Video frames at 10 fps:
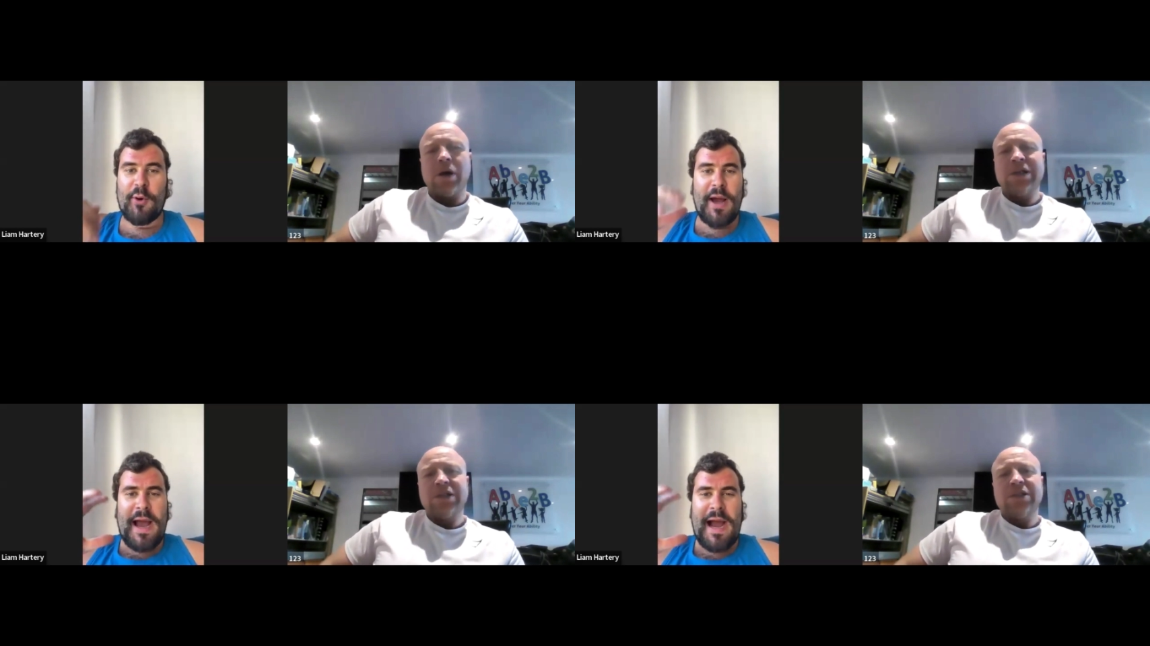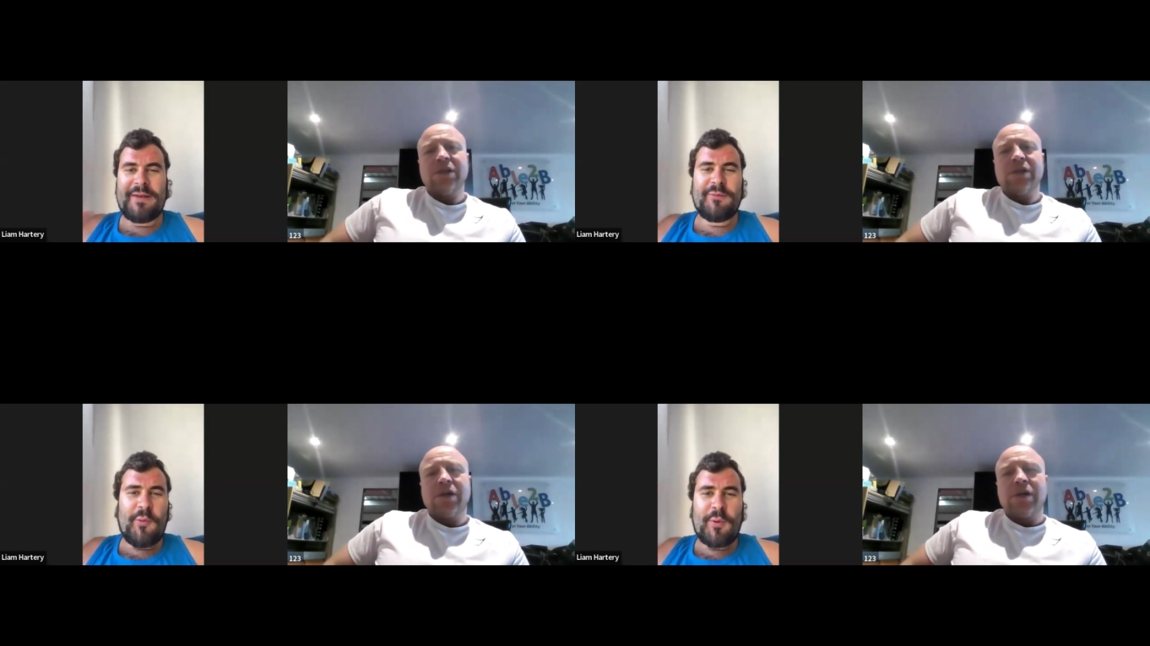Speaker 1: or
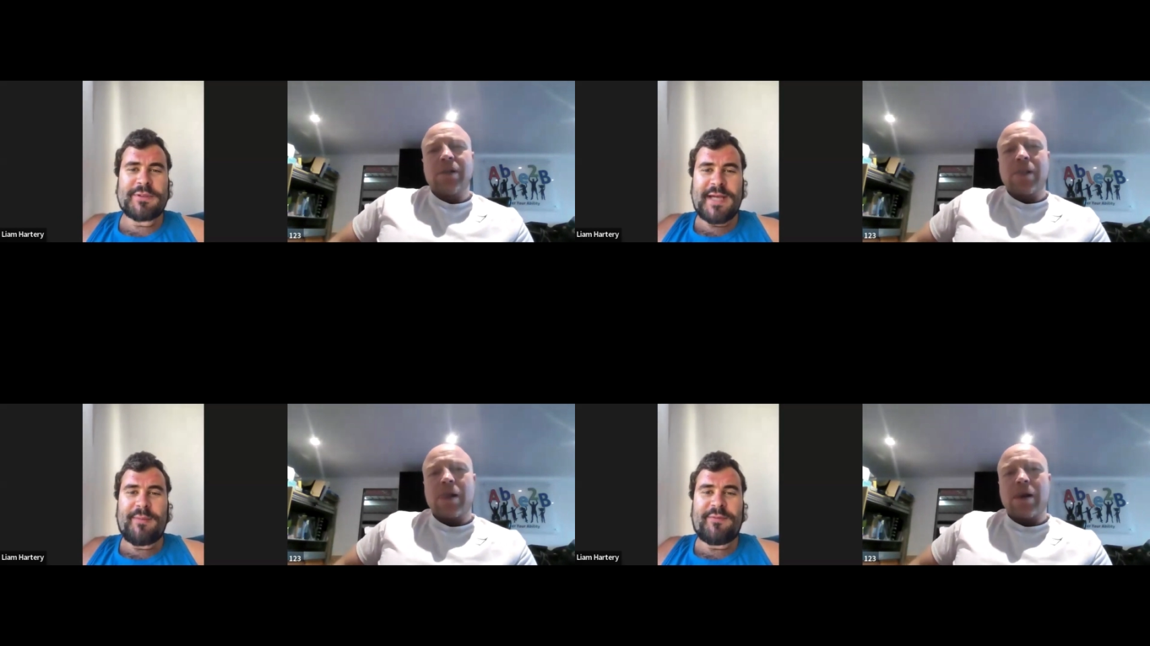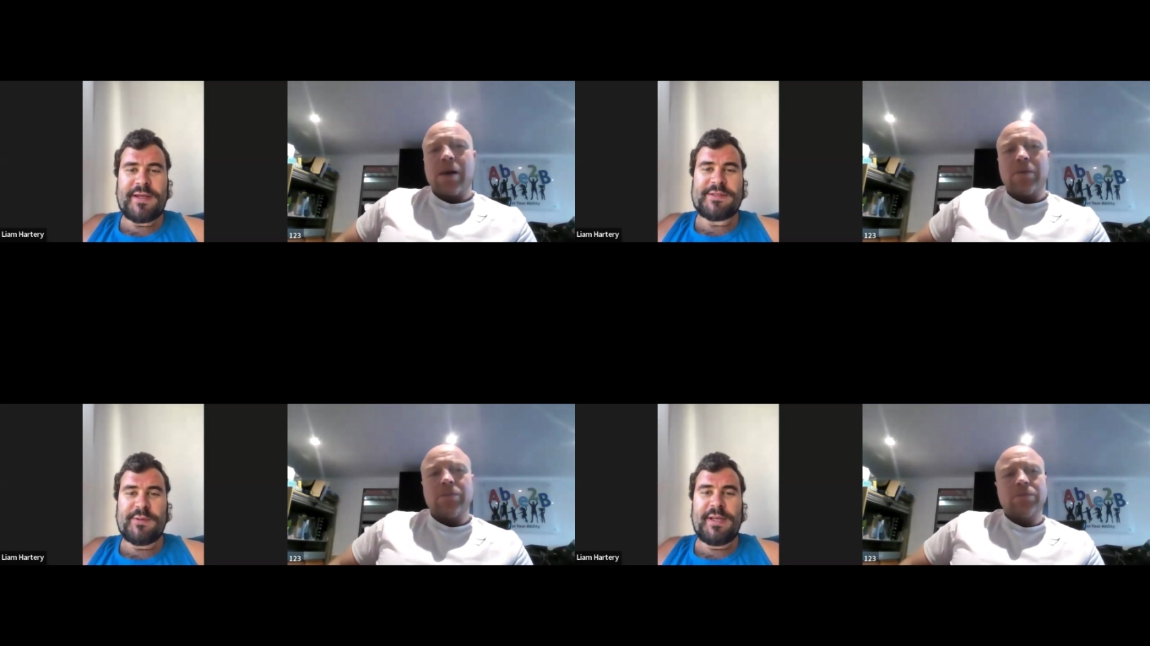I don't know what type of
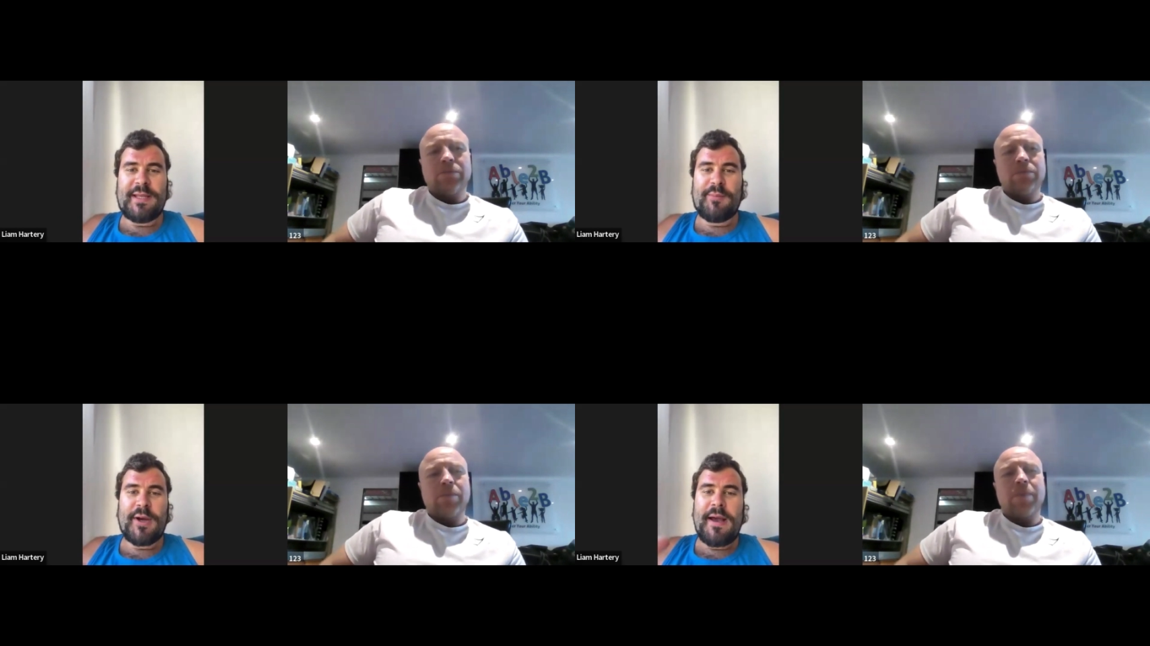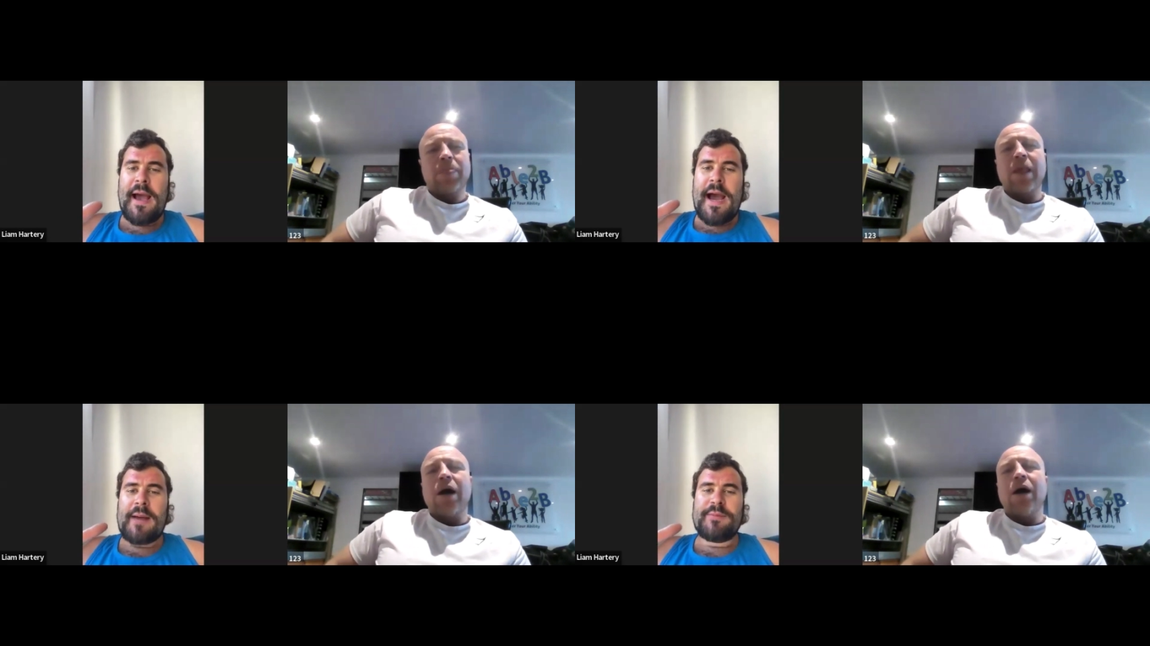things you need, but
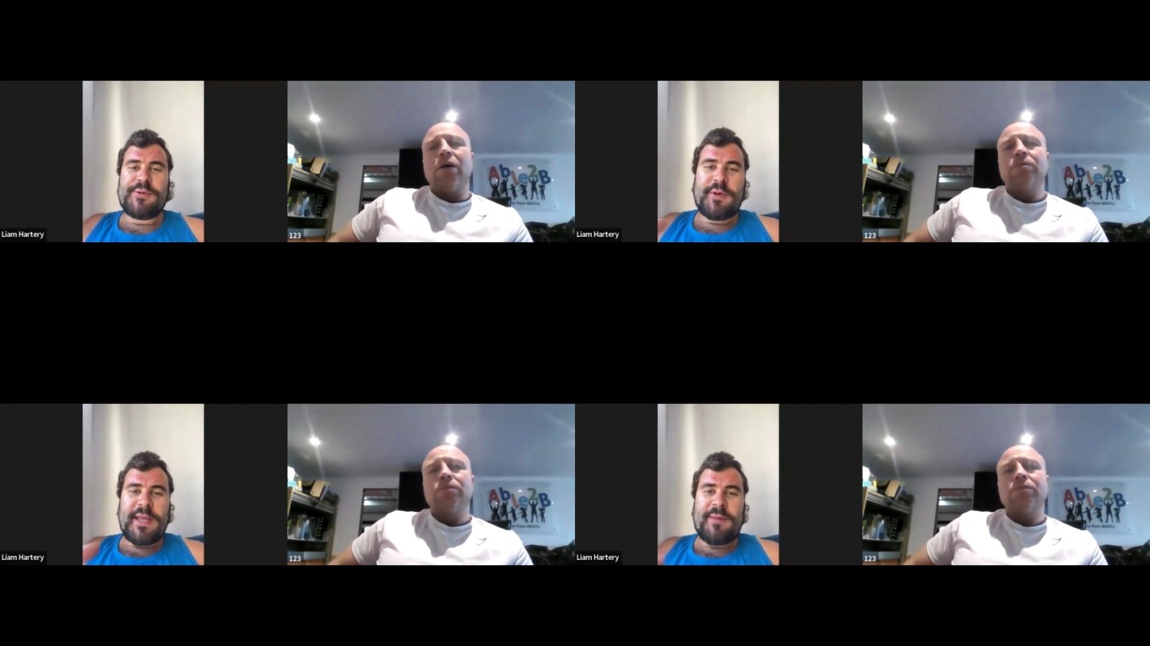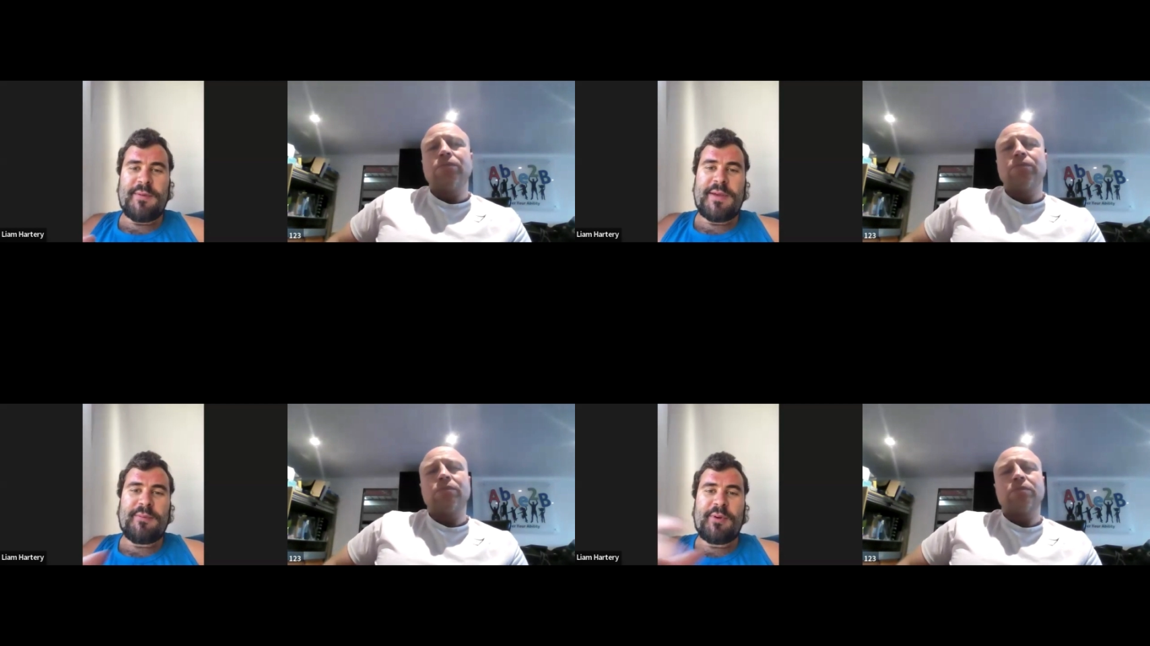I'm sure there'll
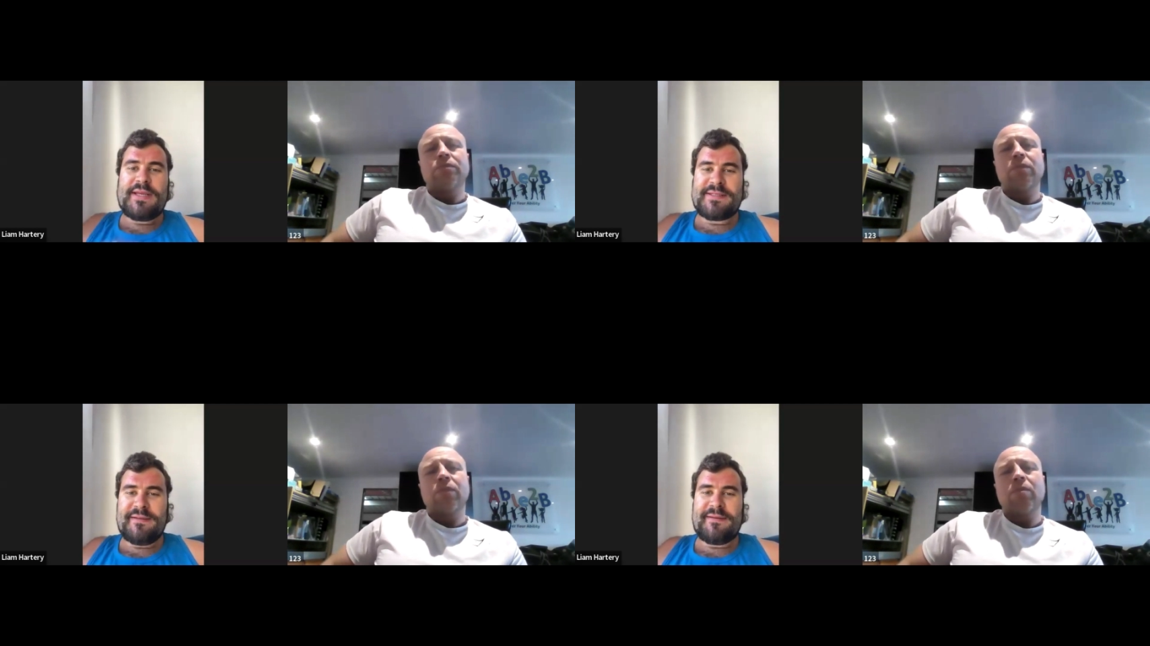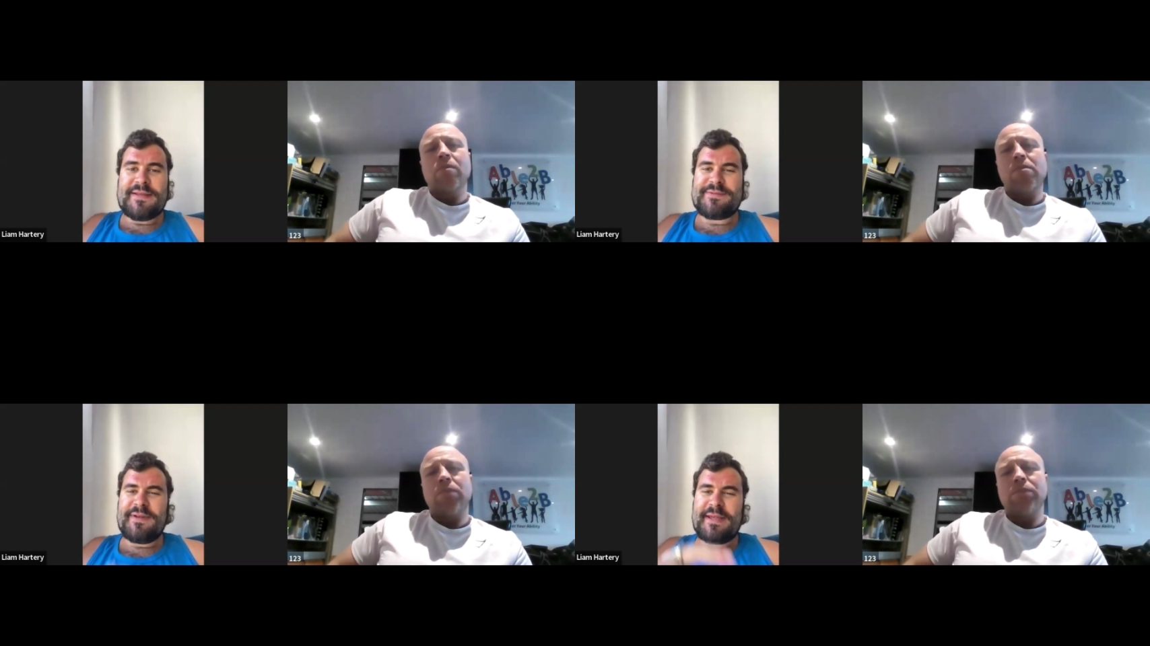be people listening to
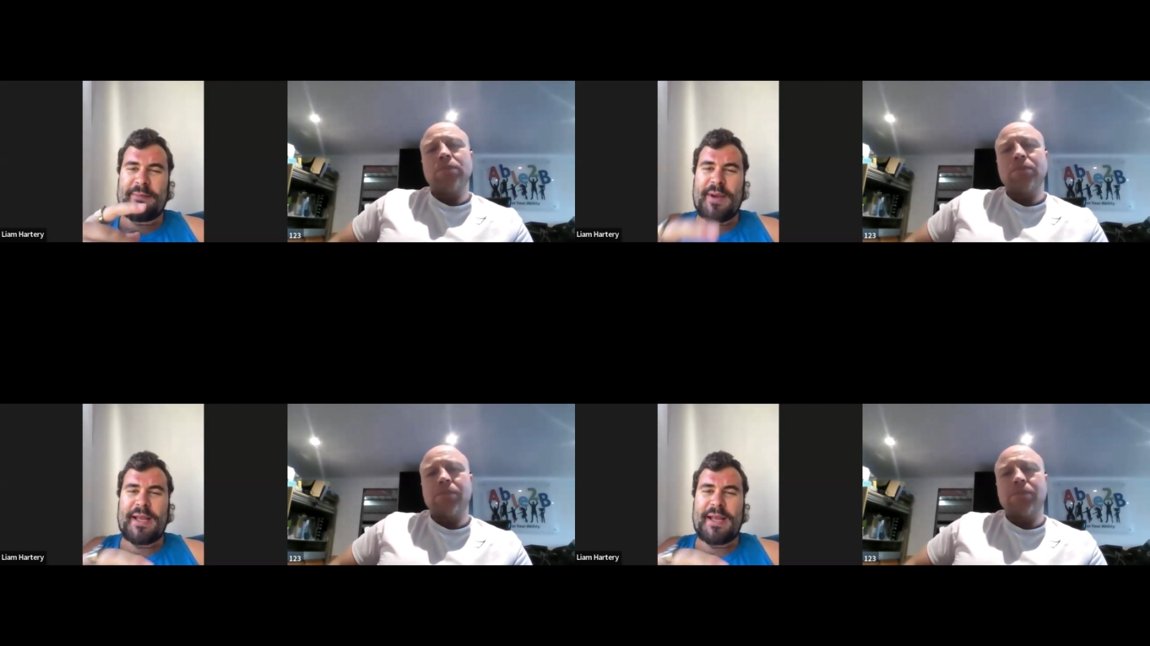this thinking,